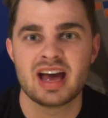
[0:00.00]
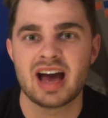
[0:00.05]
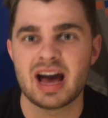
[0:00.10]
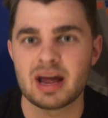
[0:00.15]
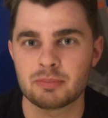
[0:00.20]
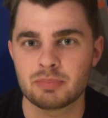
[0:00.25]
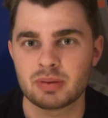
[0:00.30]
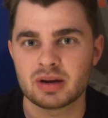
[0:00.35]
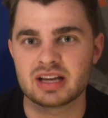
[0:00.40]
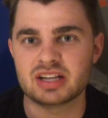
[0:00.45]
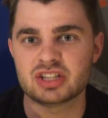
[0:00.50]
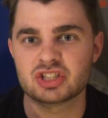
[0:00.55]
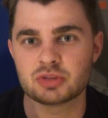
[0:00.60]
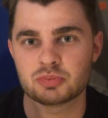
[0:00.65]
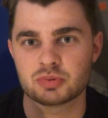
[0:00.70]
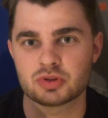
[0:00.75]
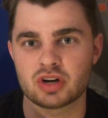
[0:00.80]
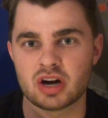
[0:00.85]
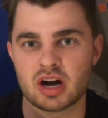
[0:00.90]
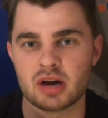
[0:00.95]
And please
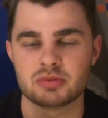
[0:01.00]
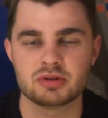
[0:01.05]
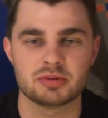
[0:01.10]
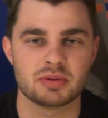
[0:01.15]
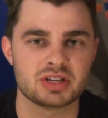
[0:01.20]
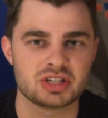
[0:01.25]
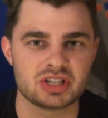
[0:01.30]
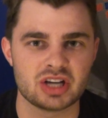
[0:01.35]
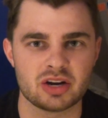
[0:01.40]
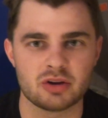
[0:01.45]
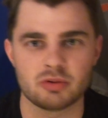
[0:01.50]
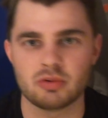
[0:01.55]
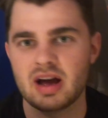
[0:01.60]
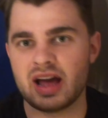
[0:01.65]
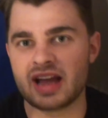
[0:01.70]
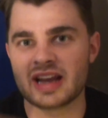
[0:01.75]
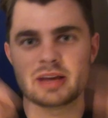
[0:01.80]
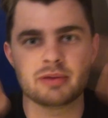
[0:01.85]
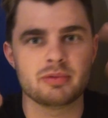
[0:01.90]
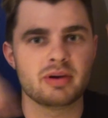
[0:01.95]
subscribe to my channel
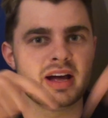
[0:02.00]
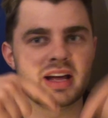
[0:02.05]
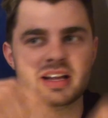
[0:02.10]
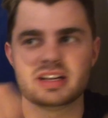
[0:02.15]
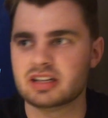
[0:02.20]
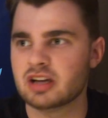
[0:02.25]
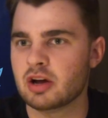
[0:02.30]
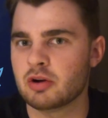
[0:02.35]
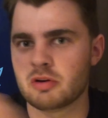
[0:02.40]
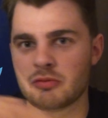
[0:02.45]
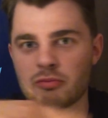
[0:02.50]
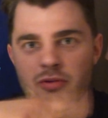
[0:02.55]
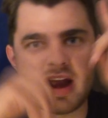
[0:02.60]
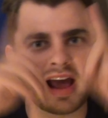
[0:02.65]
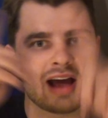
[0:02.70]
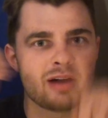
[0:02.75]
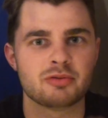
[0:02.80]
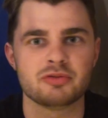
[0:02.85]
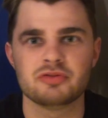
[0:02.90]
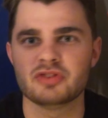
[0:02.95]
anywhere
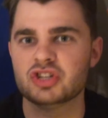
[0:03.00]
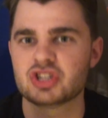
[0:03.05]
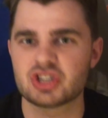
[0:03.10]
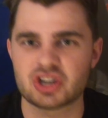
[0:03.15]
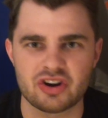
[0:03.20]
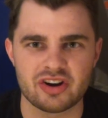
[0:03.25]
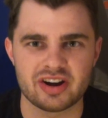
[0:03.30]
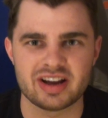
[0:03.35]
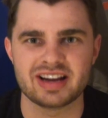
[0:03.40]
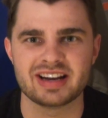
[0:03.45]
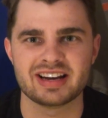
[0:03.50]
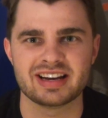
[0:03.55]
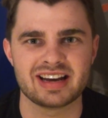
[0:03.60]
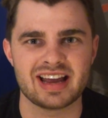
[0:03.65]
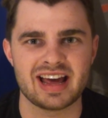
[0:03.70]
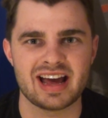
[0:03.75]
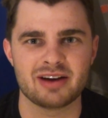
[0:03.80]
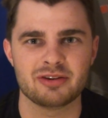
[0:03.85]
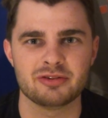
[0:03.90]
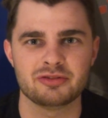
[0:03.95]
around the screen
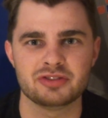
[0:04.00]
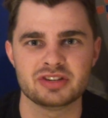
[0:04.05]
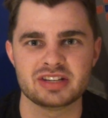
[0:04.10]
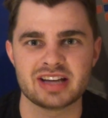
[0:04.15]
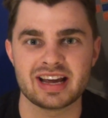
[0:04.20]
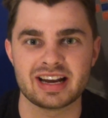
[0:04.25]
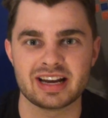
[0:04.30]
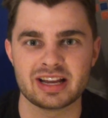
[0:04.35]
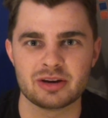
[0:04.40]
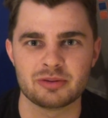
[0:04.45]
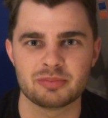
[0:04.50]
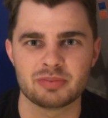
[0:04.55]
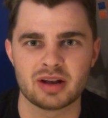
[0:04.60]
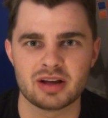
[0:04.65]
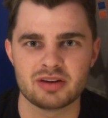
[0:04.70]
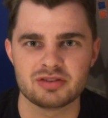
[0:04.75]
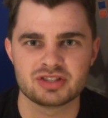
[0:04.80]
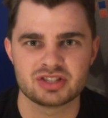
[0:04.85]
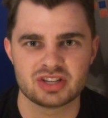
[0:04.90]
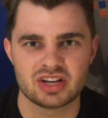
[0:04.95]
now for daily
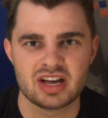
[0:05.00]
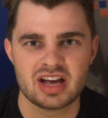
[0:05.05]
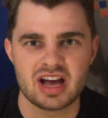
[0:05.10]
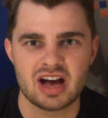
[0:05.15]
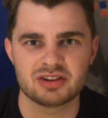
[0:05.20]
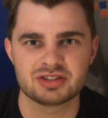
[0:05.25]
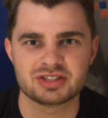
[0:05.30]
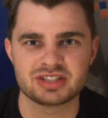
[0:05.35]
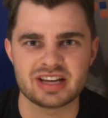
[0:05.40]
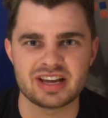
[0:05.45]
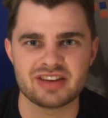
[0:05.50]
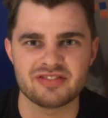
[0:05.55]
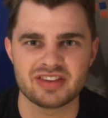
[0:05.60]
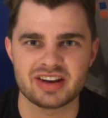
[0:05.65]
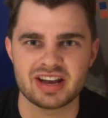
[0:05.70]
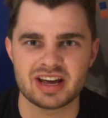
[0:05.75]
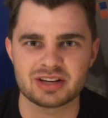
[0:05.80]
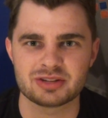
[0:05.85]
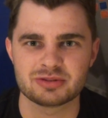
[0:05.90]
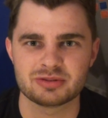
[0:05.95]
uploads. I'll see you in the
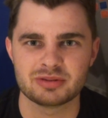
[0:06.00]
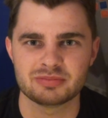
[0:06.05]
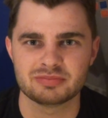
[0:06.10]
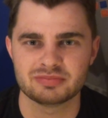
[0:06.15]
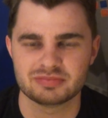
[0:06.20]
next one.